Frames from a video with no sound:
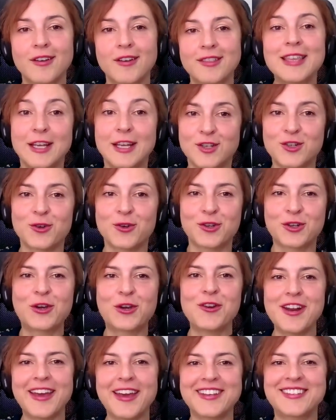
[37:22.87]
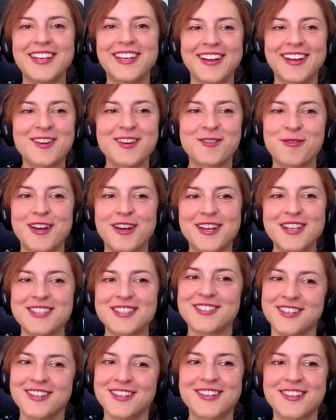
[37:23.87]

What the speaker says: They should connect. Otherwise,